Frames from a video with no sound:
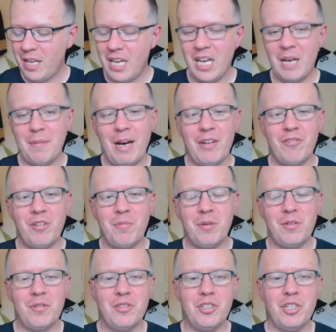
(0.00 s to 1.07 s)
Andrew
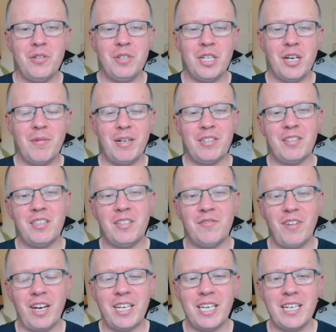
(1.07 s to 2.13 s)
Booth Jr. went to the
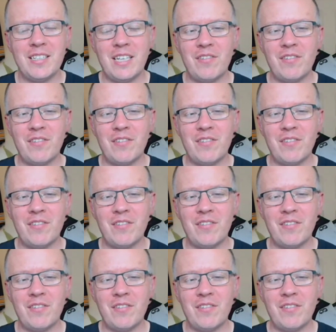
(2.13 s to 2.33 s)
Vikings.